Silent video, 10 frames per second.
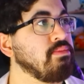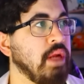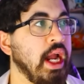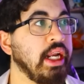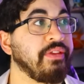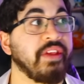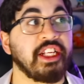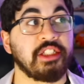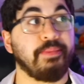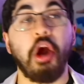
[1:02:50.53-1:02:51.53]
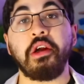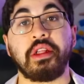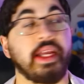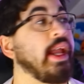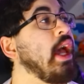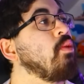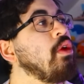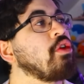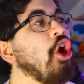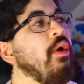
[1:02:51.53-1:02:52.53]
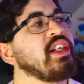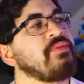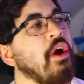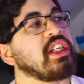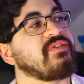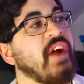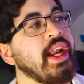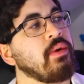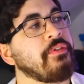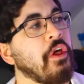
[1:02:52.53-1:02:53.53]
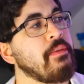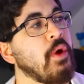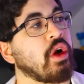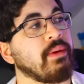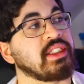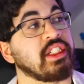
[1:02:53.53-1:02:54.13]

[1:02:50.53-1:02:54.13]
anything sparkly, and will go as far as fighting with other Pokemon such